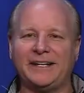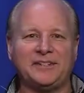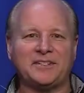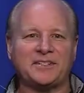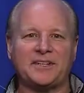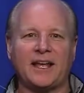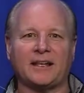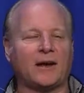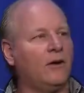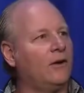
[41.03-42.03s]
they just stare
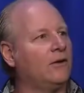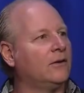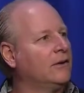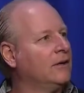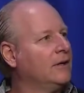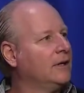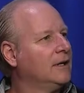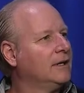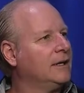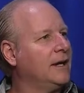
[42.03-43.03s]
like, oh,
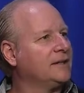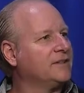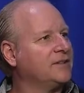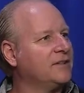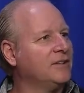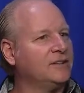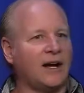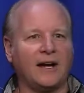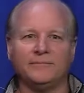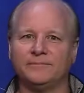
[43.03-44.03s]
yeah, is this a good
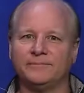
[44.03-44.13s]
time?